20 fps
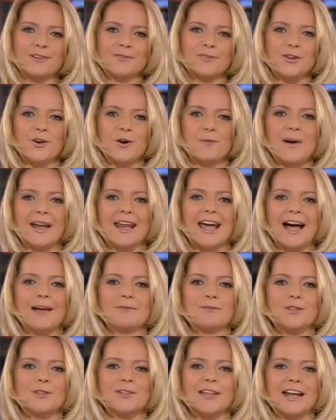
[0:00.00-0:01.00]
to Your Money.
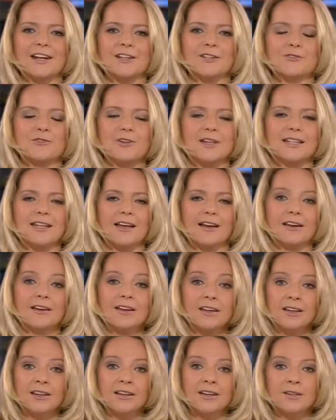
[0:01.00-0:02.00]
I'm Susannah Streeter.
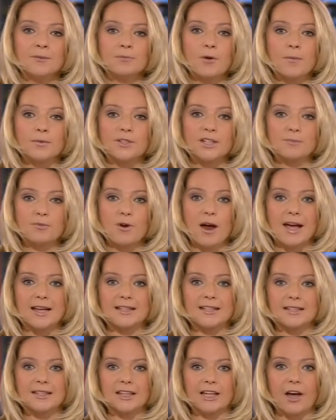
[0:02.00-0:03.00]
Property
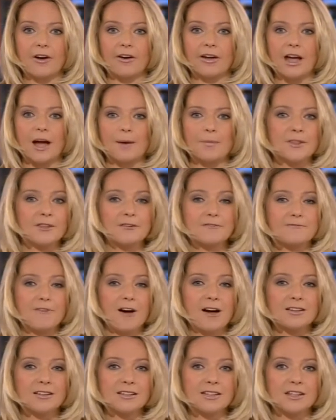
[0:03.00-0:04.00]
prices are going up at the
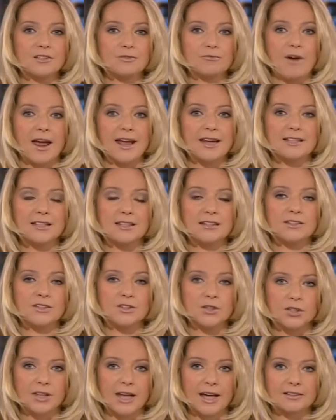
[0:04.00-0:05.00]
fastest rate since
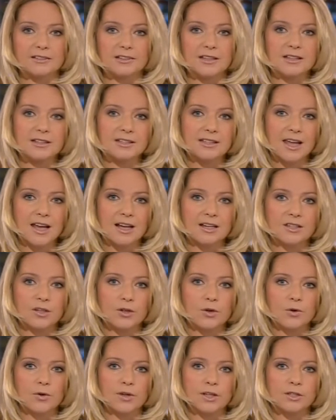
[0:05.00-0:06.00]
2006,
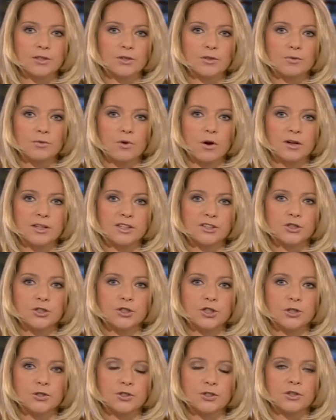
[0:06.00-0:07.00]
according to the Royal
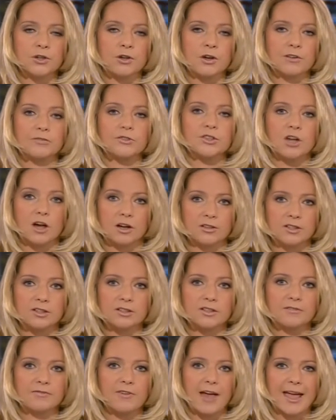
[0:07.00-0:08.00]
Institution of Chartered
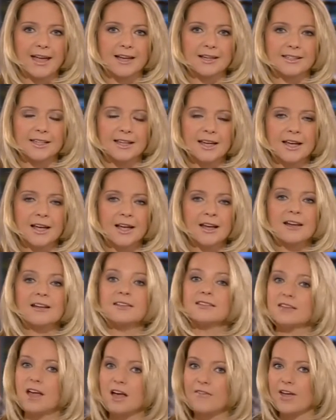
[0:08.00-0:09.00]
Surveyors. A
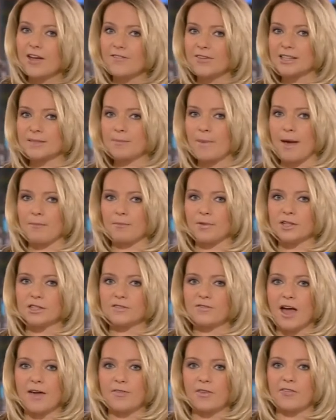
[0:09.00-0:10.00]
survey of its members
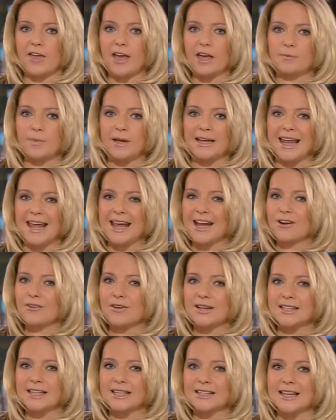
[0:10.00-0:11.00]
found that there had been
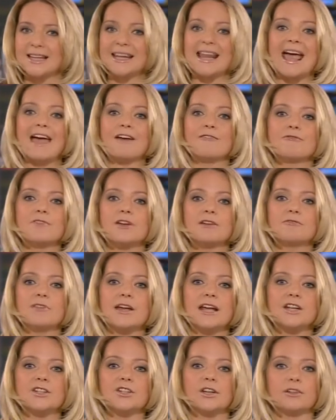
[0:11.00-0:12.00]
increases in every
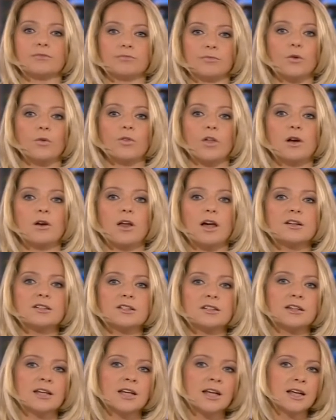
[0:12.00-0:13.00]
region, although
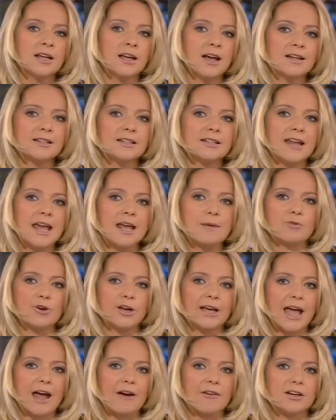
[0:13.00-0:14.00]
London and
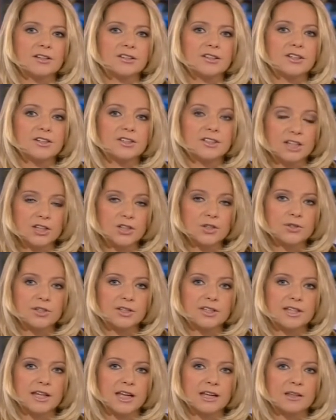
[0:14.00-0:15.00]
neighbouring areas continue to
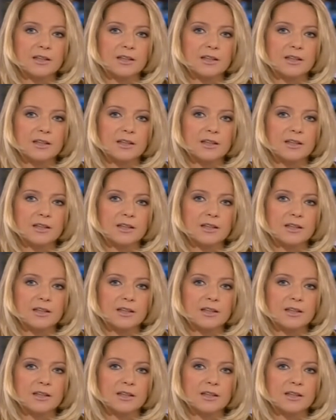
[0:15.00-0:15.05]
see the